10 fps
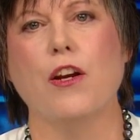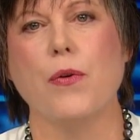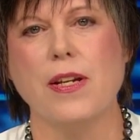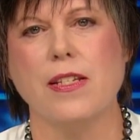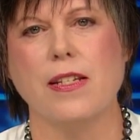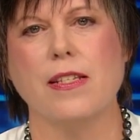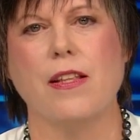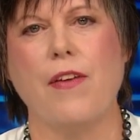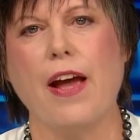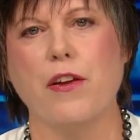increases
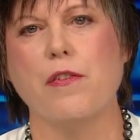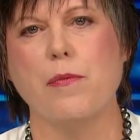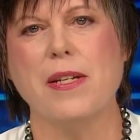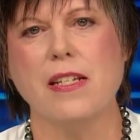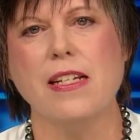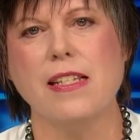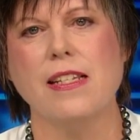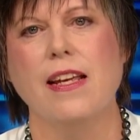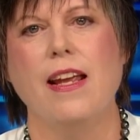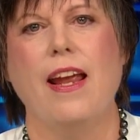the value of a
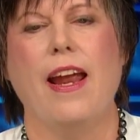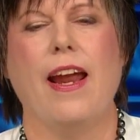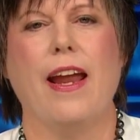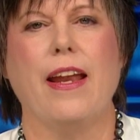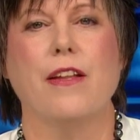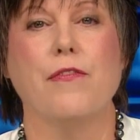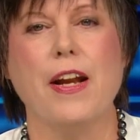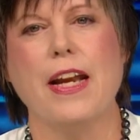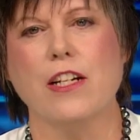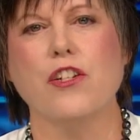business and the
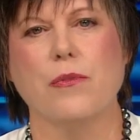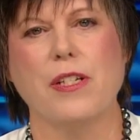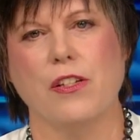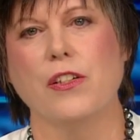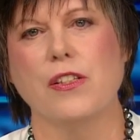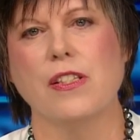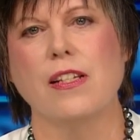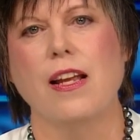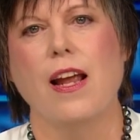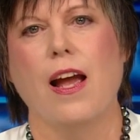financial results.